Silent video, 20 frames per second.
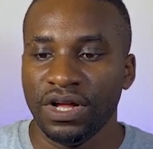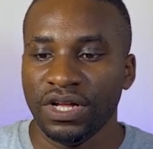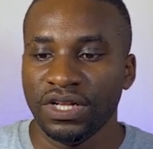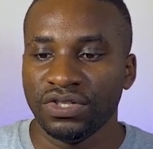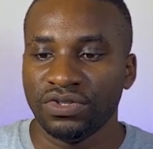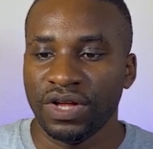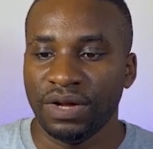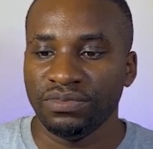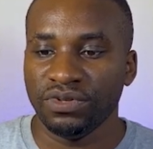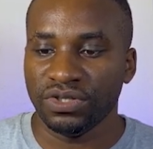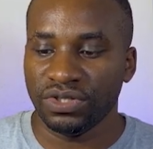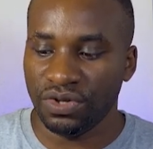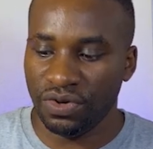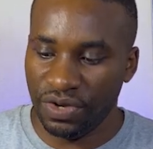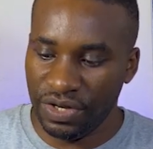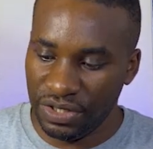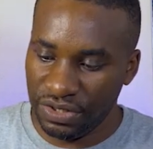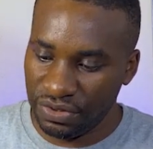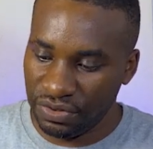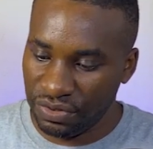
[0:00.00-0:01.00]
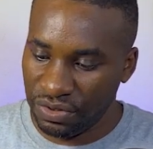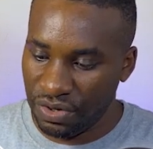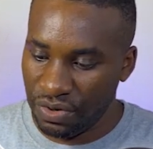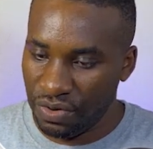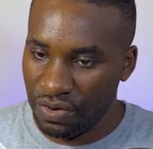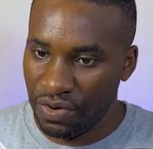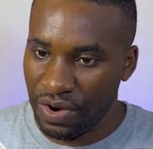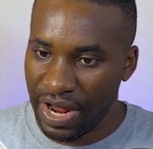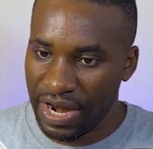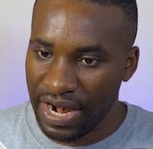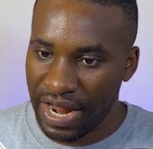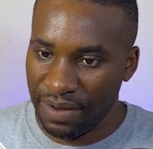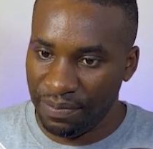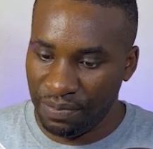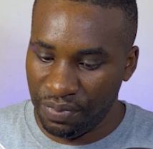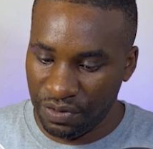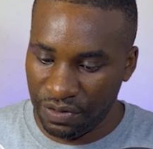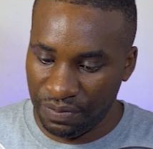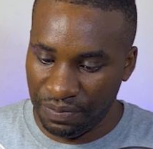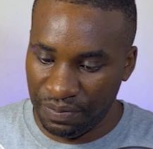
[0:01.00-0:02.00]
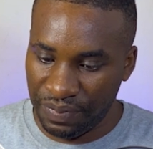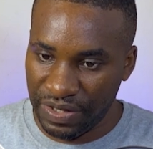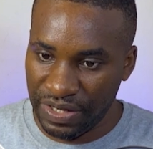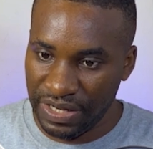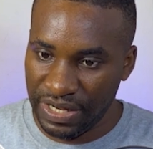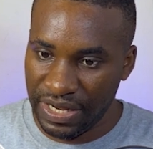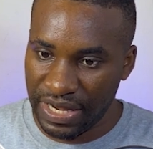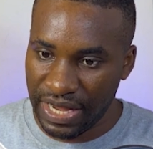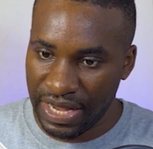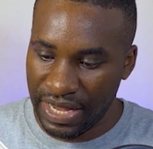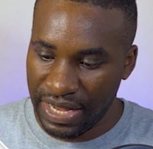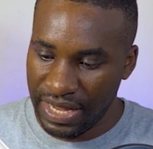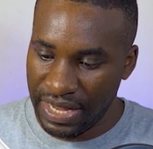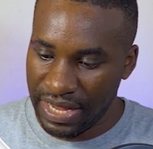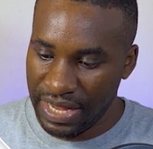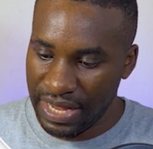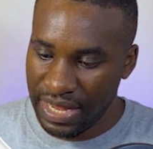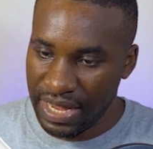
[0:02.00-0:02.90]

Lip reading: So I'm just going to go and I put B here,